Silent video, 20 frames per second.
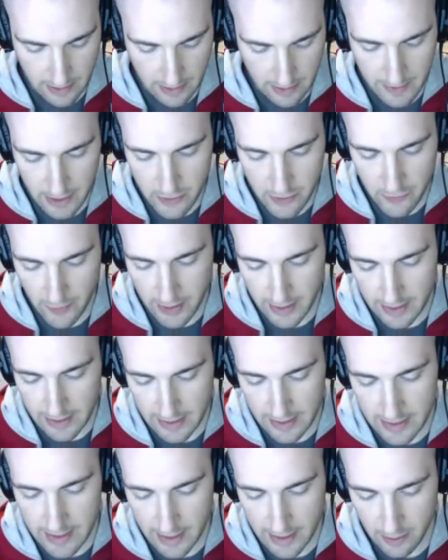I mean, it's running an
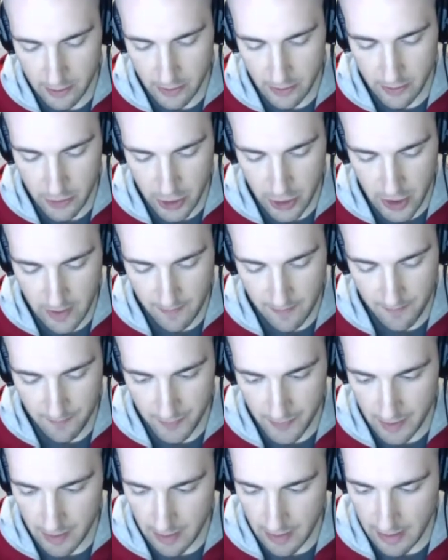Intel chip,
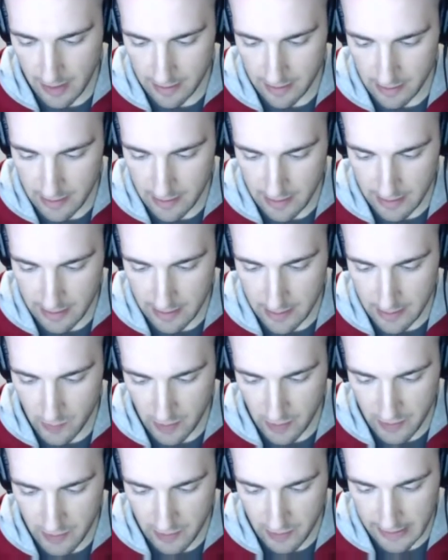and it's
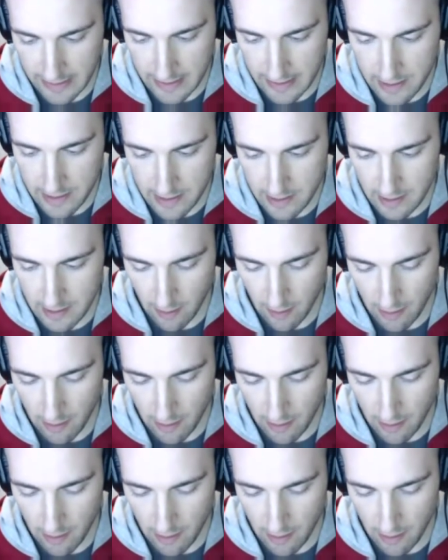one of the latest